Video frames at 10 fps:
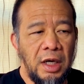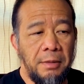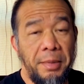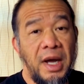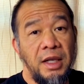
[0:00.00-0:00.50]

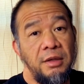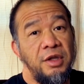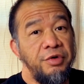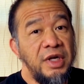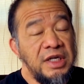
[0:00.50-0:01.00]

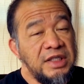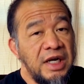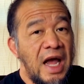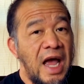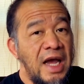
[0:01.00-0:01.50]
but there
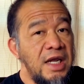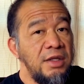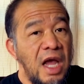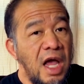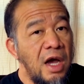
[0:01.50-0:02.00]
is a guy
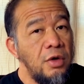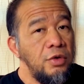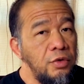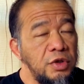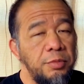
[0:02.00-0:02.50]
in
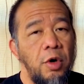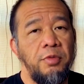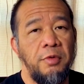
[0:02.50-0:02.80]
town who's a